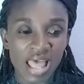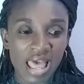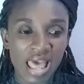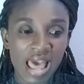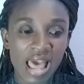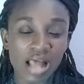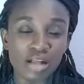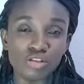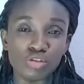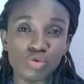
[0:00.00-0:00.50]

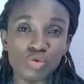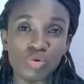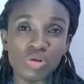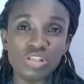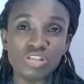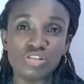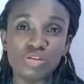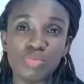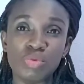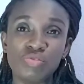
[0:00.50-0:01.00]
I had to quit
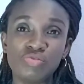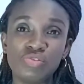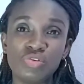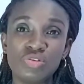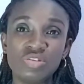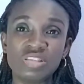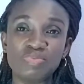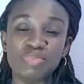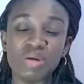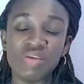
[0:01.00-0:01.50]
some of
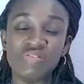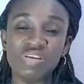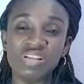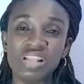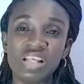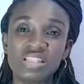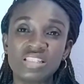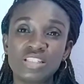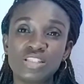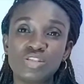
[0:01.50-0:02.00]
those private
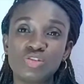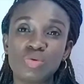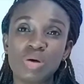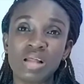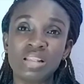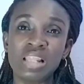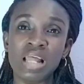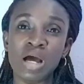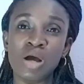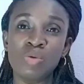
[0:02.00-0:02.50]
lessons to
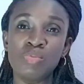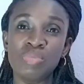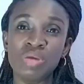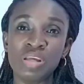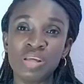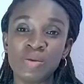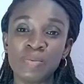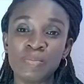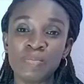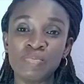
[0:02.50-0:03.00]
allow
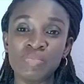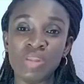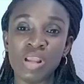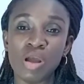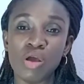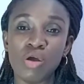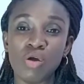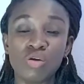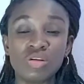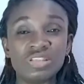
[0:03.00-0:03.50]
me
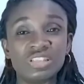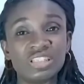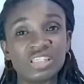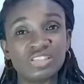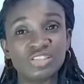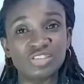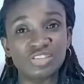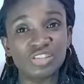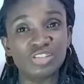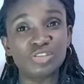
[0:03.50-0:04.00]

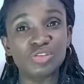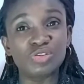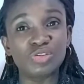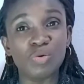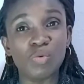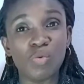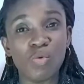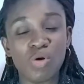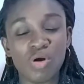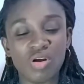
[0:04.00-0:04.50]
concentrate on the
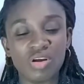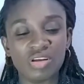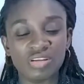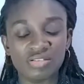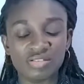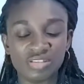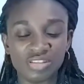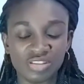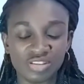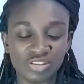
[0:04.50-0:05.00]
work
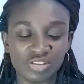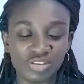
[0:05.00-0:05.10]
in the